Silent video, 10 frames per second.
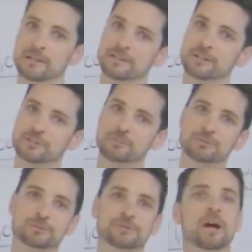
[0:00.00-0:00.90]
Now you're saying,
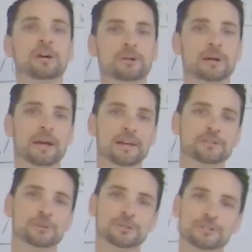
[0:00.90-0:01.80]
Mr. Decker, I hate
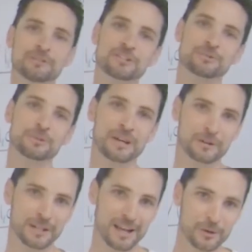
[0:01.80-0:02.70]
doing division
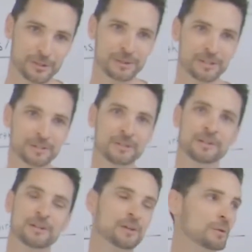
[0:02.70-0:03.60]
without a calculator,
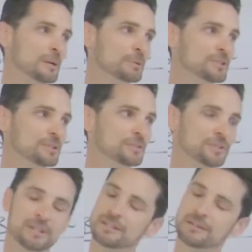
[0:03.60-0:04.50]
right? But you'll
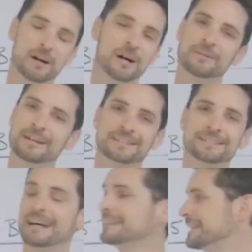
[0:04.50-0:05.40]
see that it's
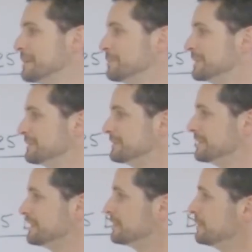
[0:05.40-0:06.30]
not that big of a
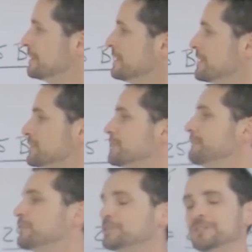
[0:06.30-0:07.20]
deal. So the
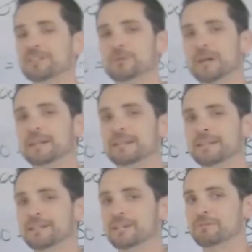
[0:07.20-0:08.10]
first thing you got to
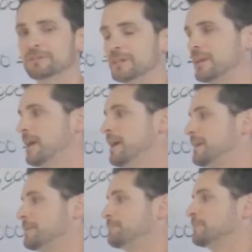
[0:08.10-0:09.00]
think of is like,
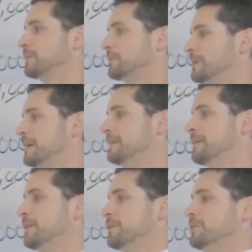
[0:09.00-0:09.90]
hey, okay,
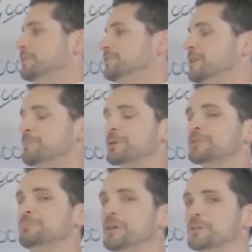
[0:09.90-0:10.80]
this number
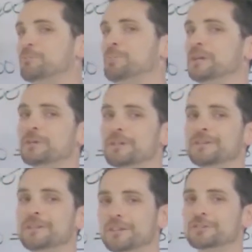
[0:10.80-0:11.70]
is much bigger
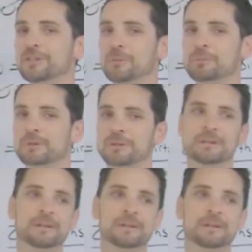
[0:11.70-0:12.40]
than this number.